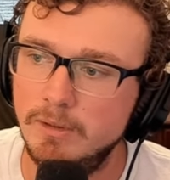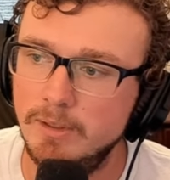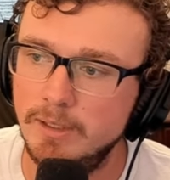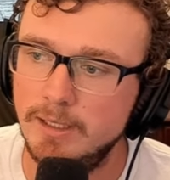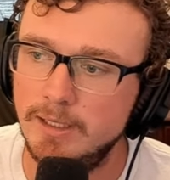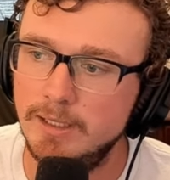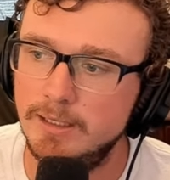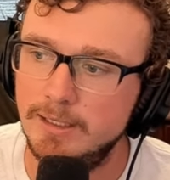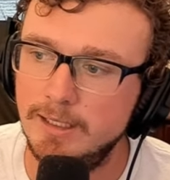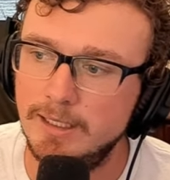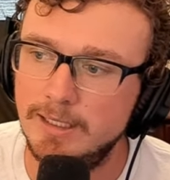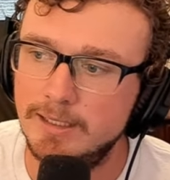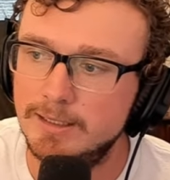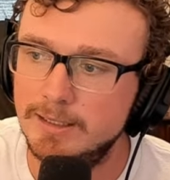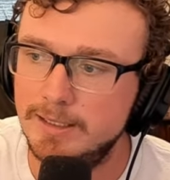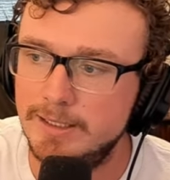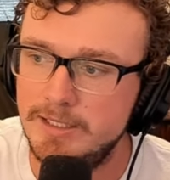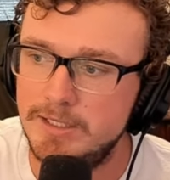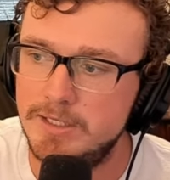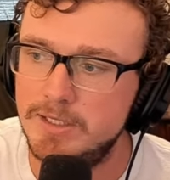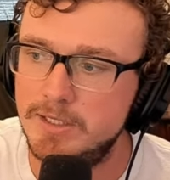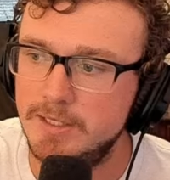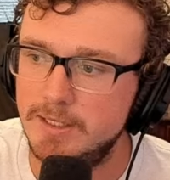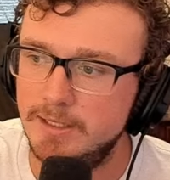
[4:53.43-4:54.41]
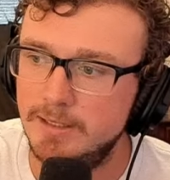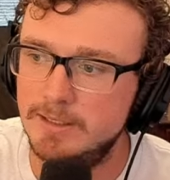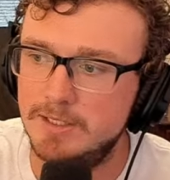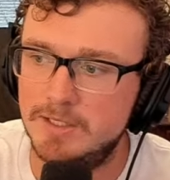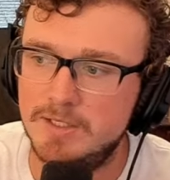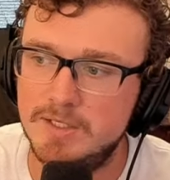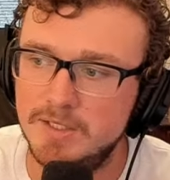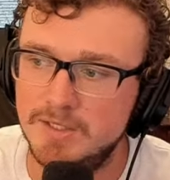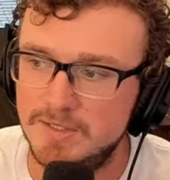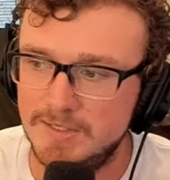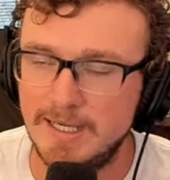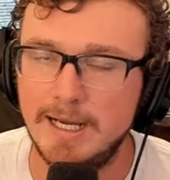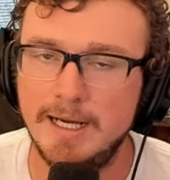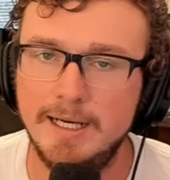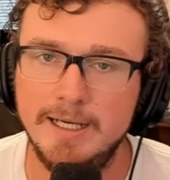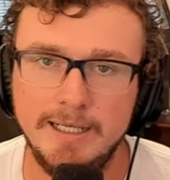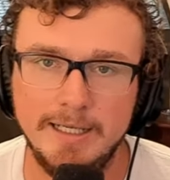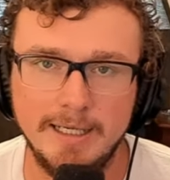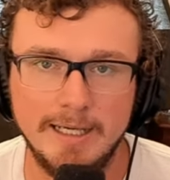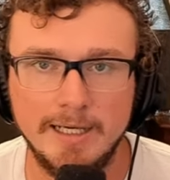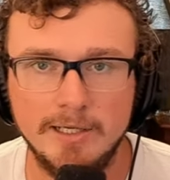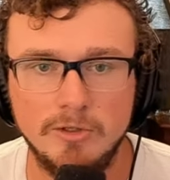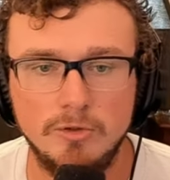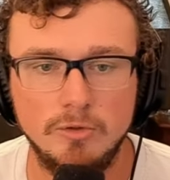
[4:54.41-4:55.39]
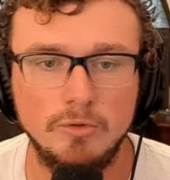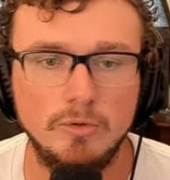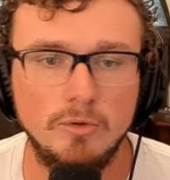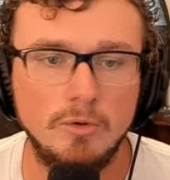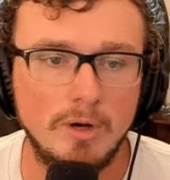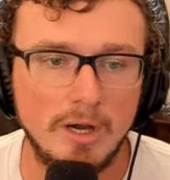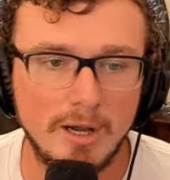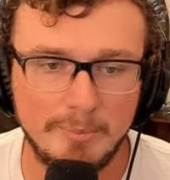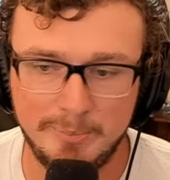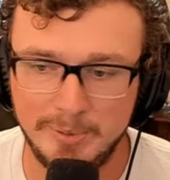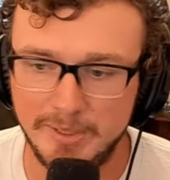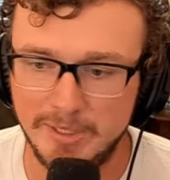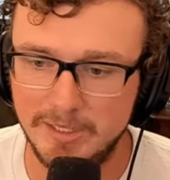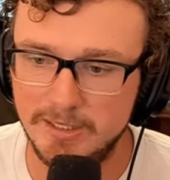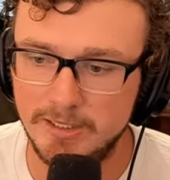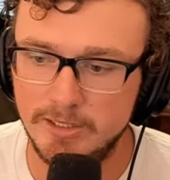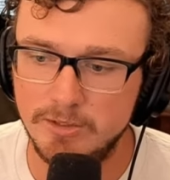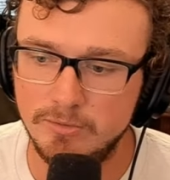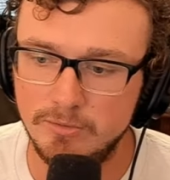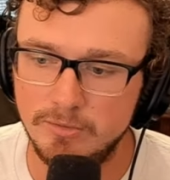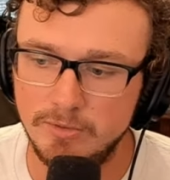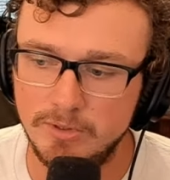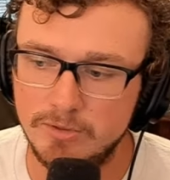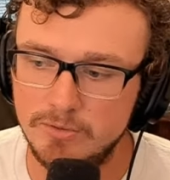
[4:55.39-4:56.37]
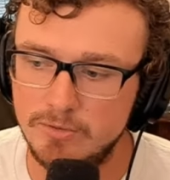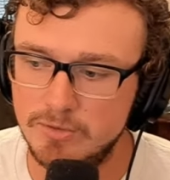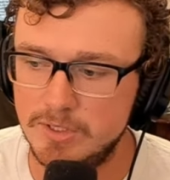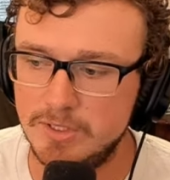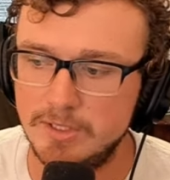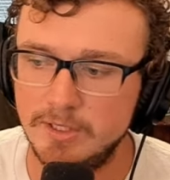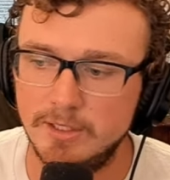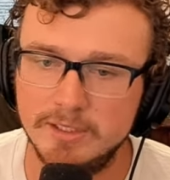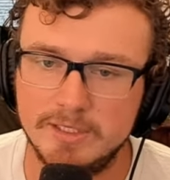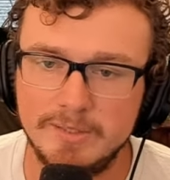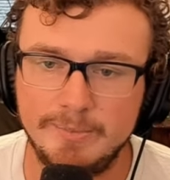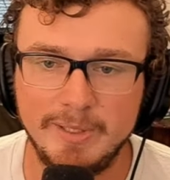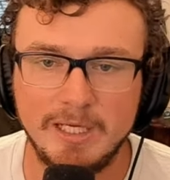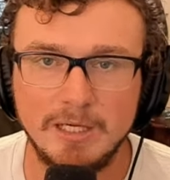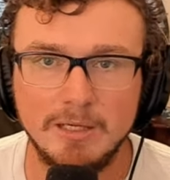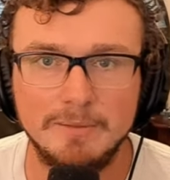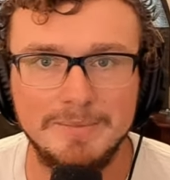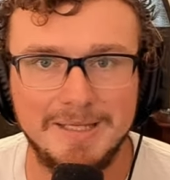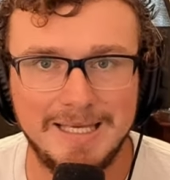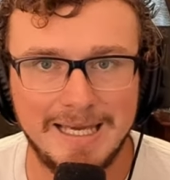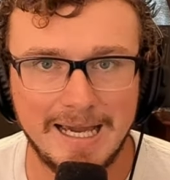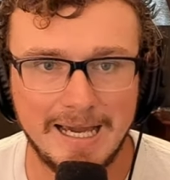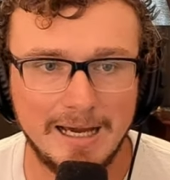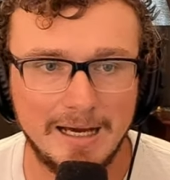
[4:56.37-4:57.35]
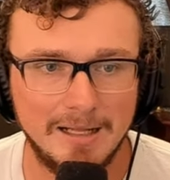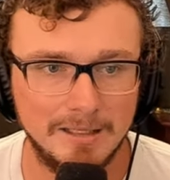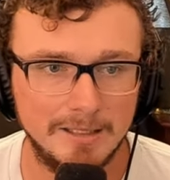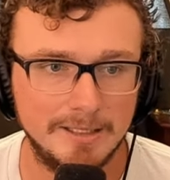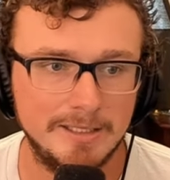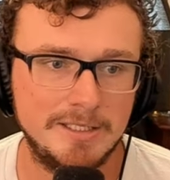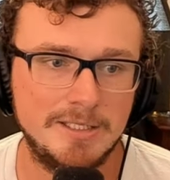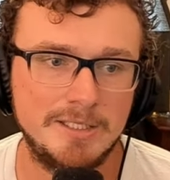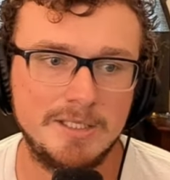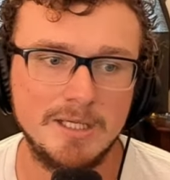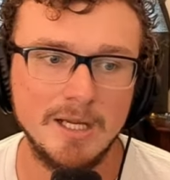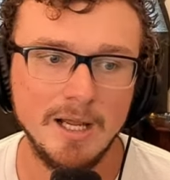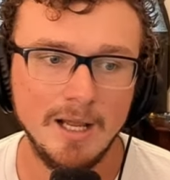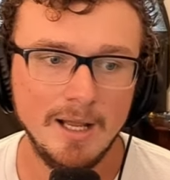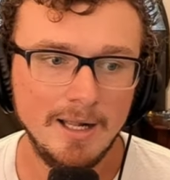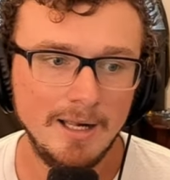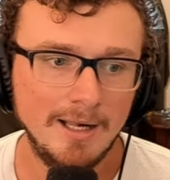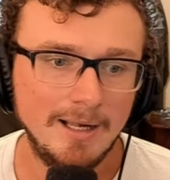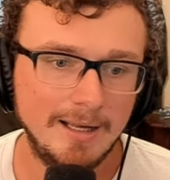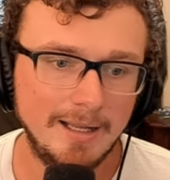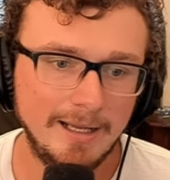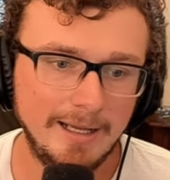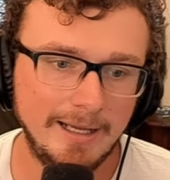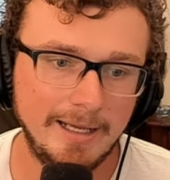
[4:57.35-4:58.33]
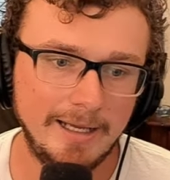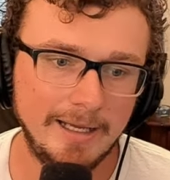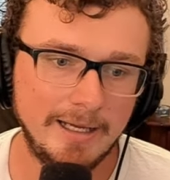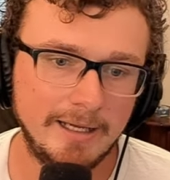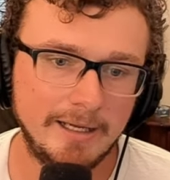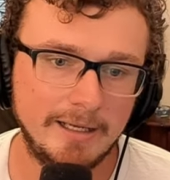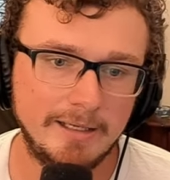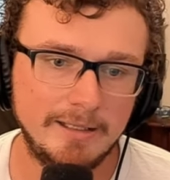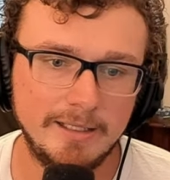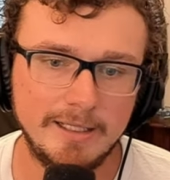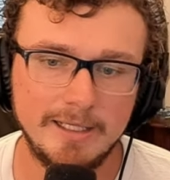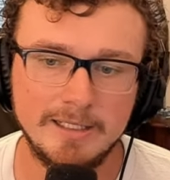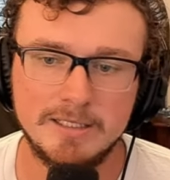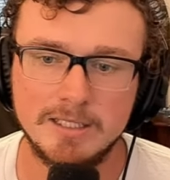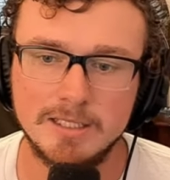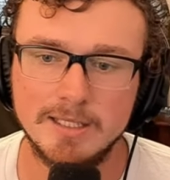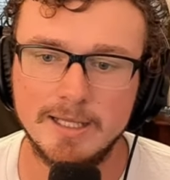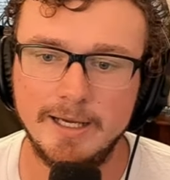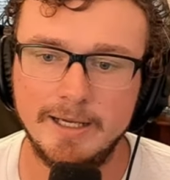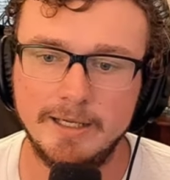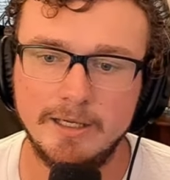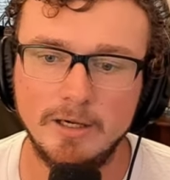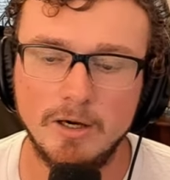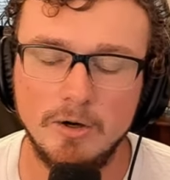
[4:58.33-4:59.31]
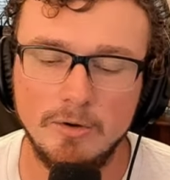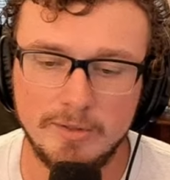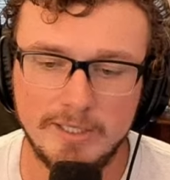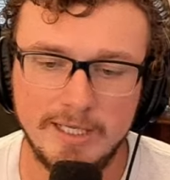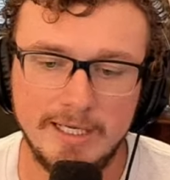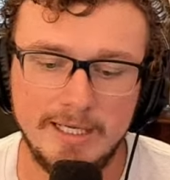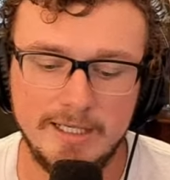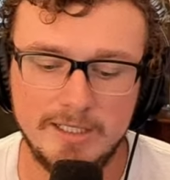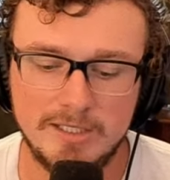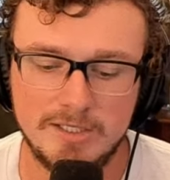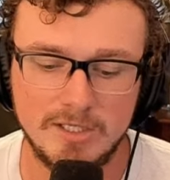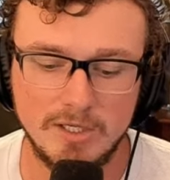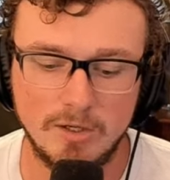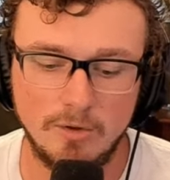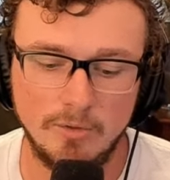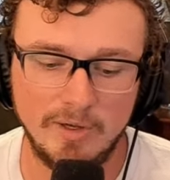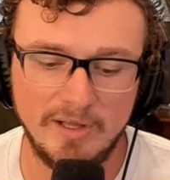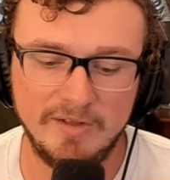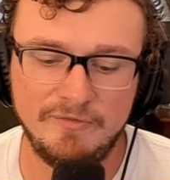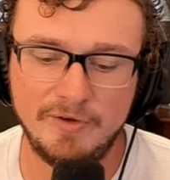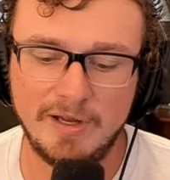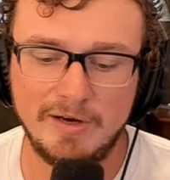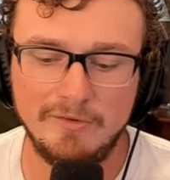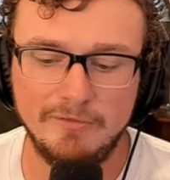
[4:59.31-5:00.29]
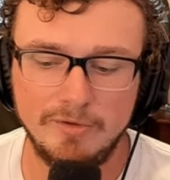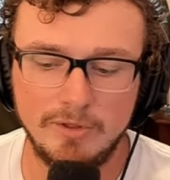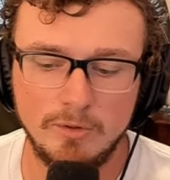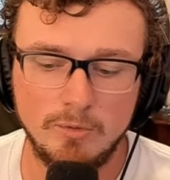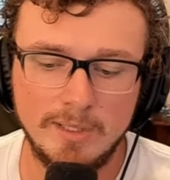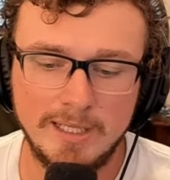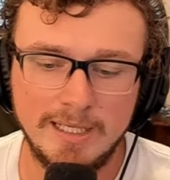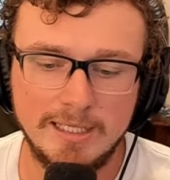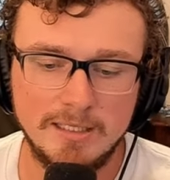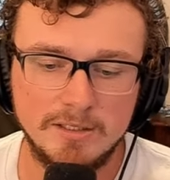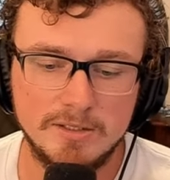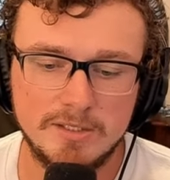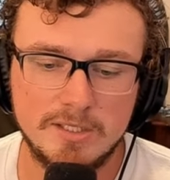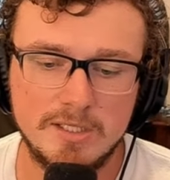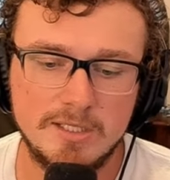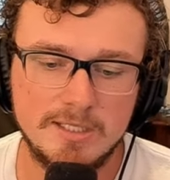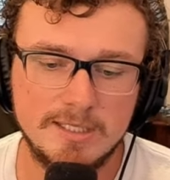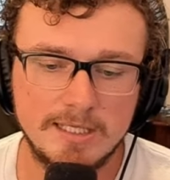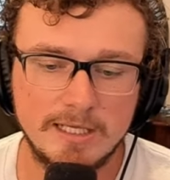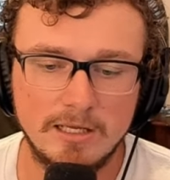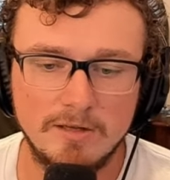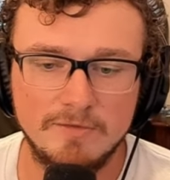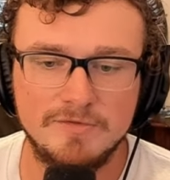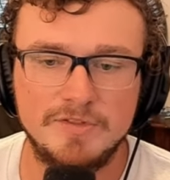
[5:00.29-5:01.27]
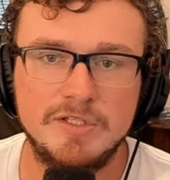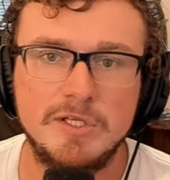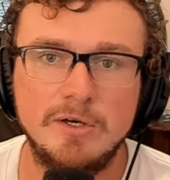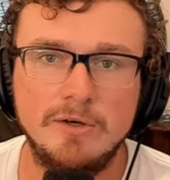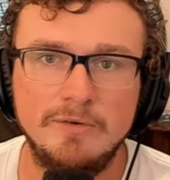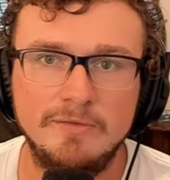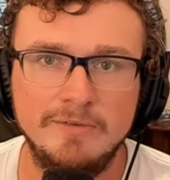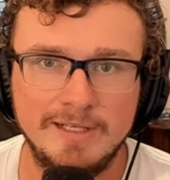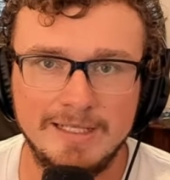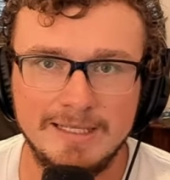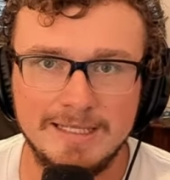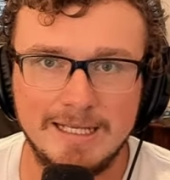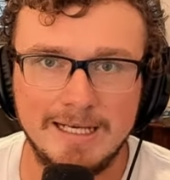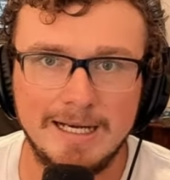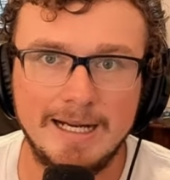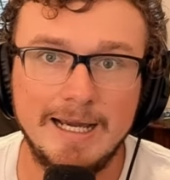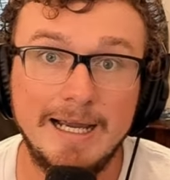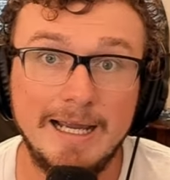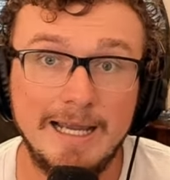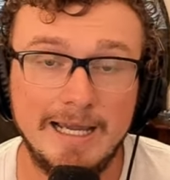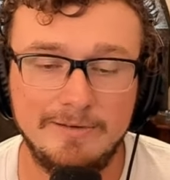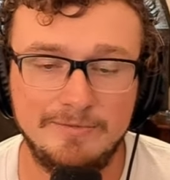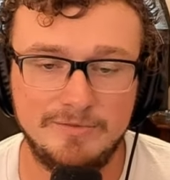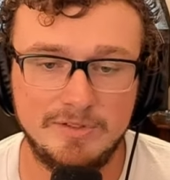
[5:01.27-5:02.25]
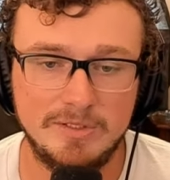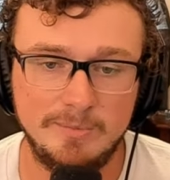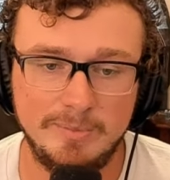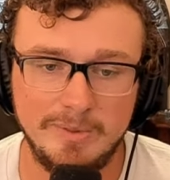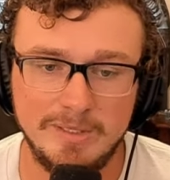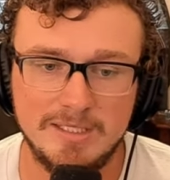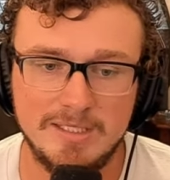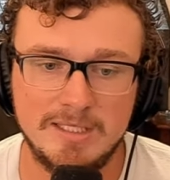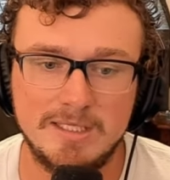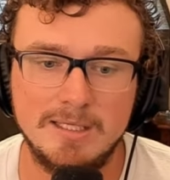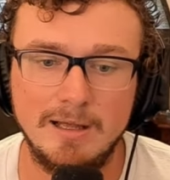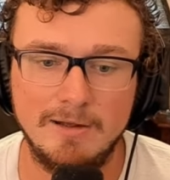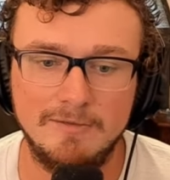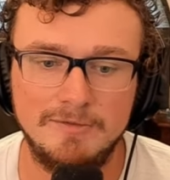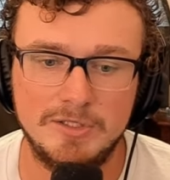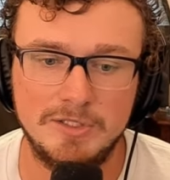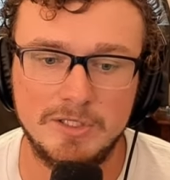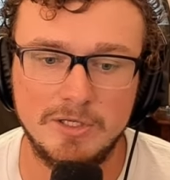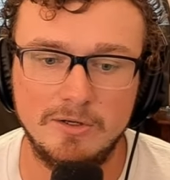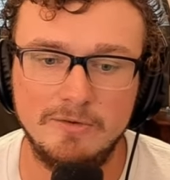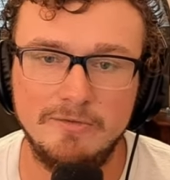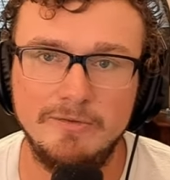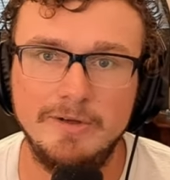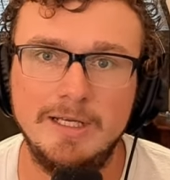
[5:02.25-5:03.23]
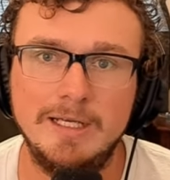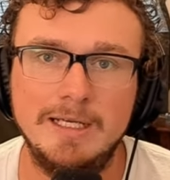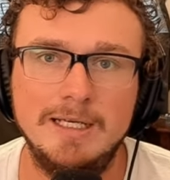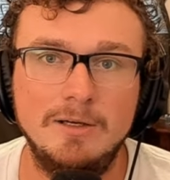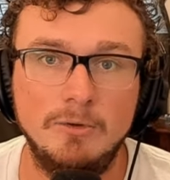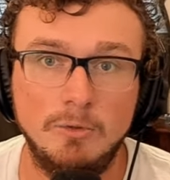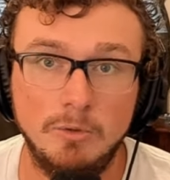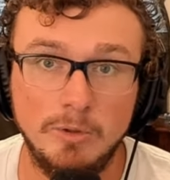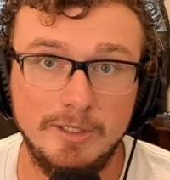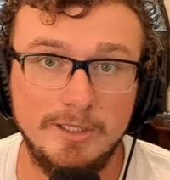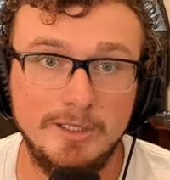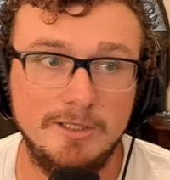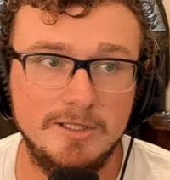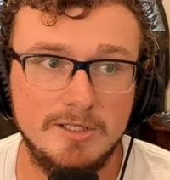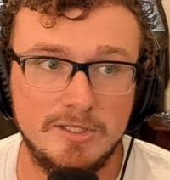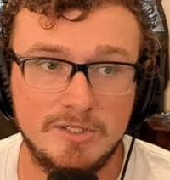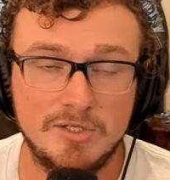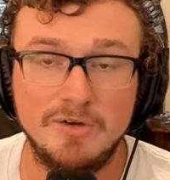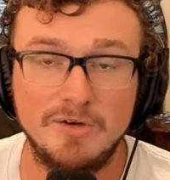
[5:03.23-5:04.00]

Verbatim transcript: I at least in the society I grew up in, you you start to become callous And it's like, okay, so if everyone else is self-serving, then I have to be self-serving in order to